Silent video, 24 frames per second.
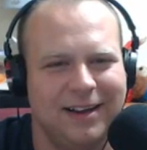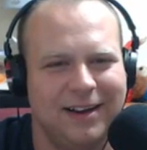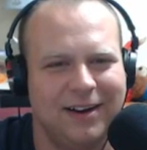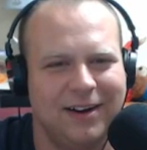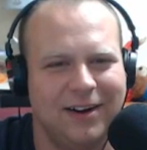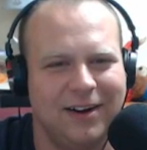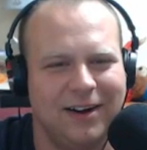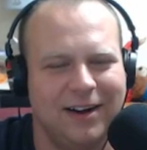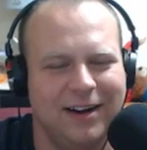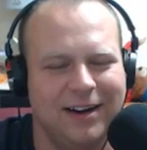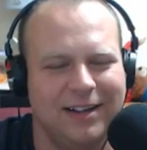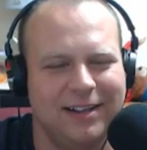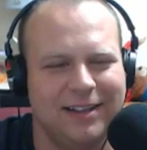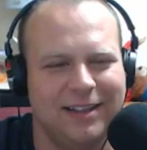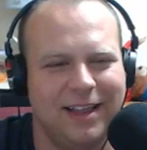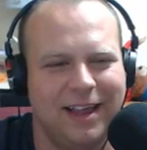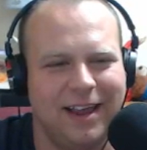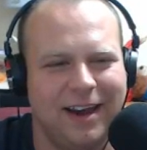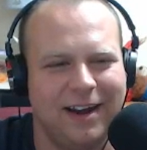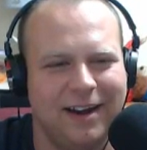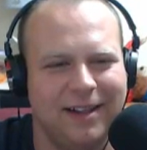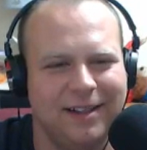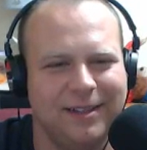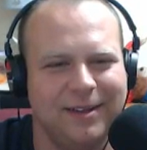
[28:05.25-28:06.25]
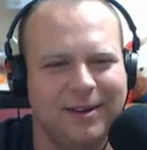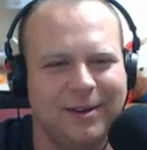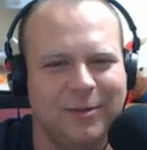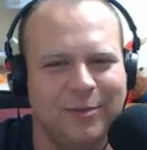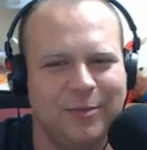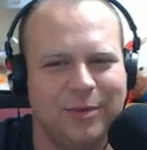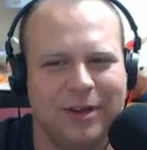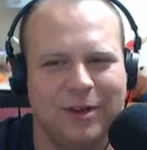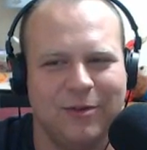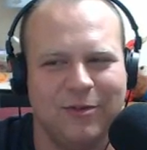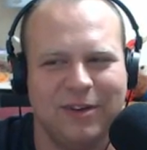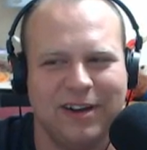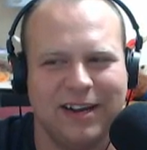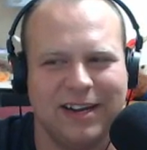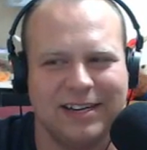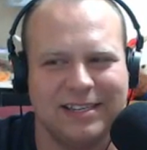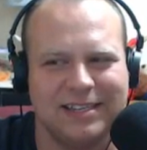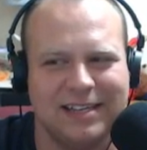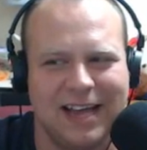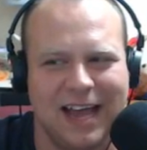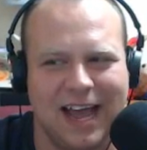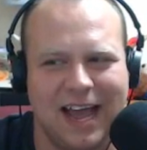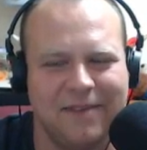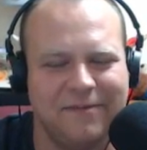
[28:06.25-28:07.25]
All right, and then in a little bit we'll get
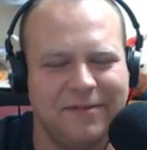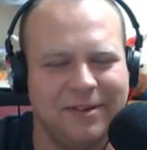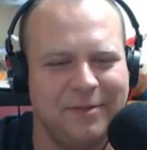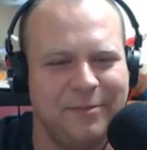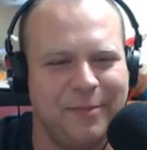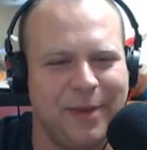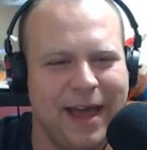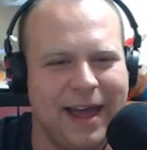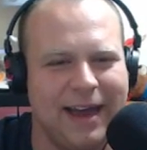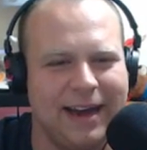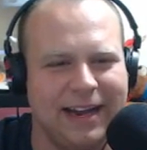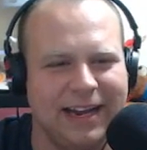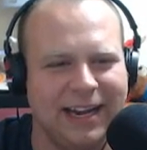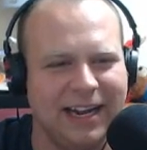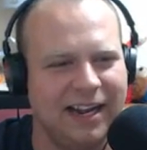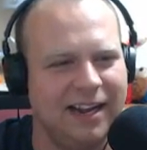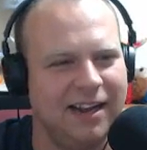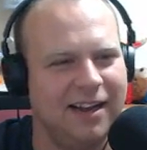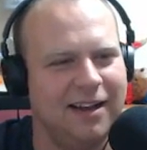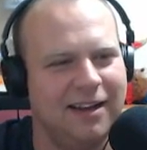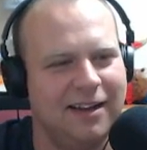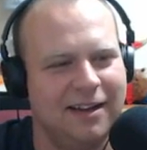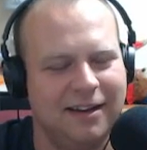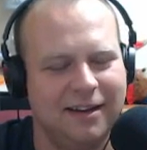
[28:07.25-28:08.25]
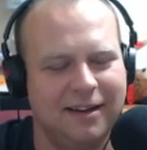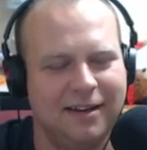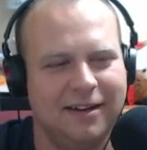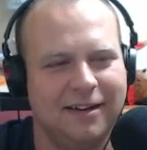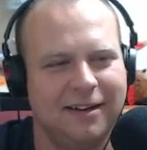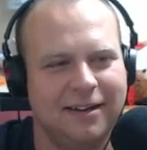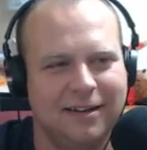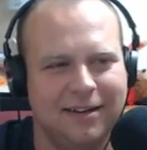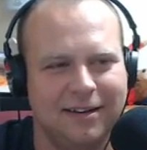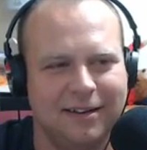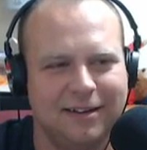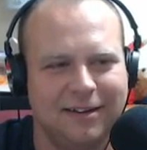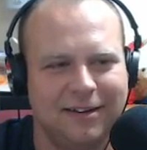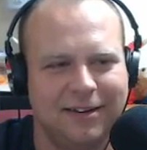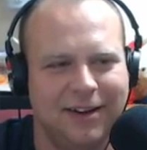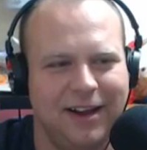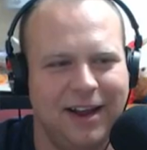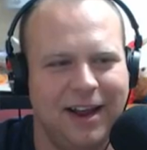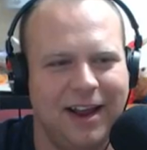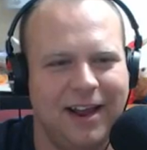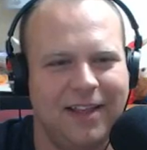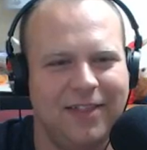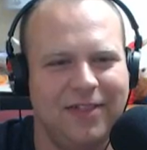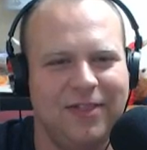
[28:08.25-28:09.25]
to heavy petting.
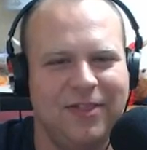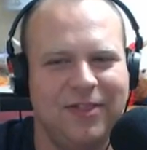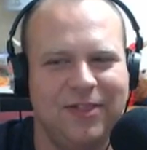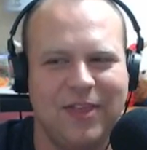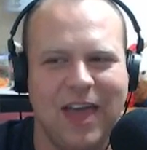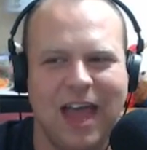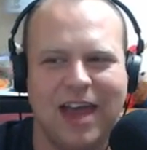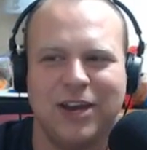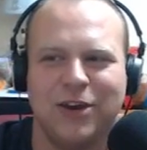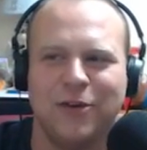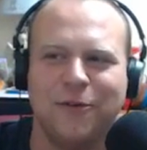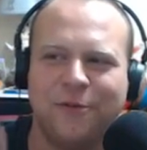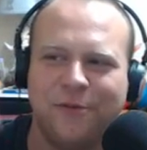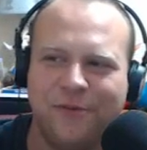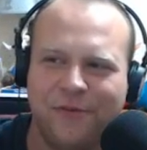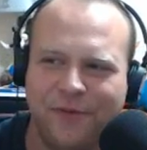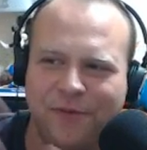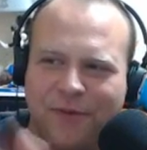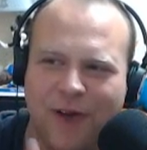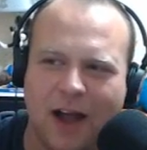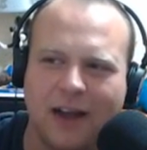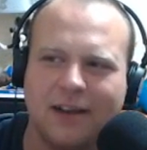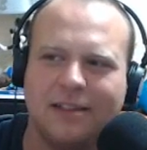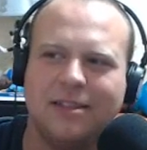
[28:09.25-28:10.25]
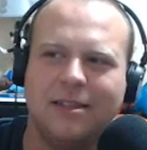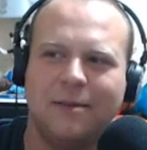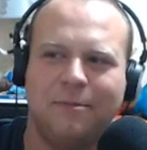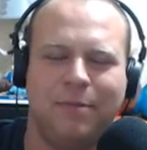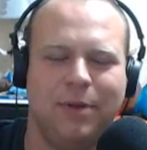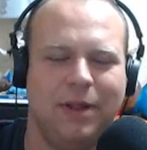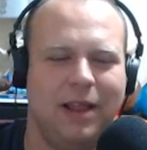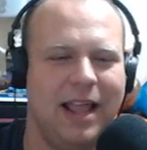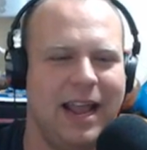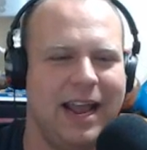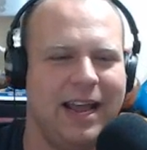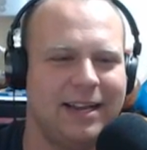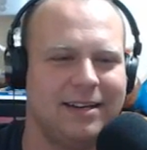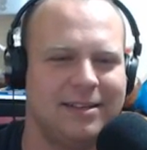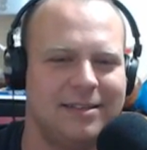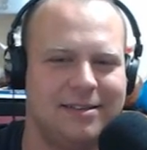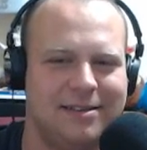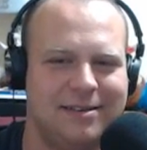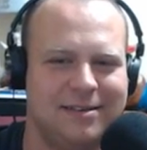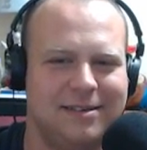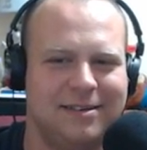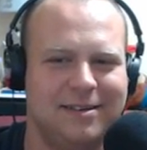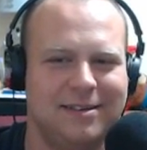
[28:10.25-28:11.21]
And then you fuck the plant.